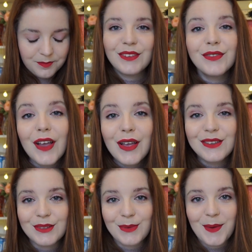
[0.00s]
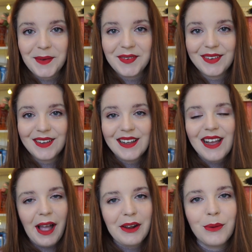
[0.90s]
The first one,
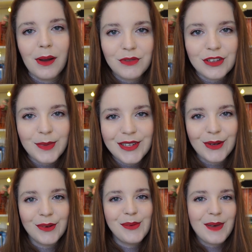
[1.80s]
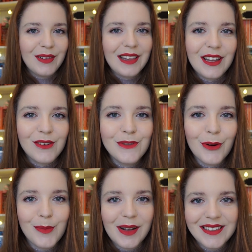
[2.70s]
I know I've just been talking about like a
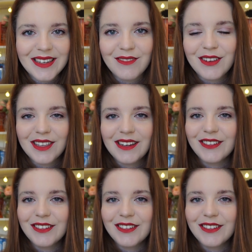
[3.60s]
romance and everything,